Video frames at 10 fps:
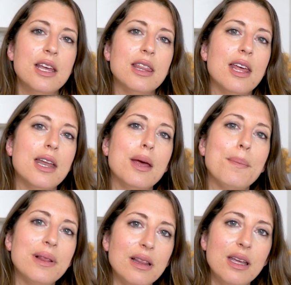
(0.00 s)
then
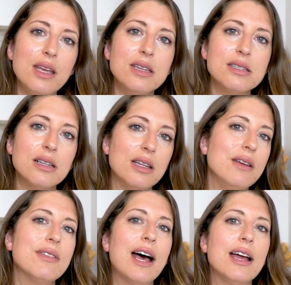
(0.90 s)
please
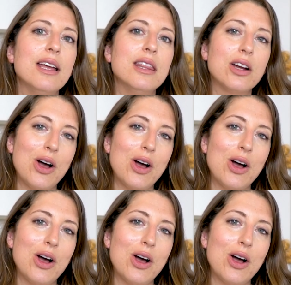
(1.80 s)
leave that in the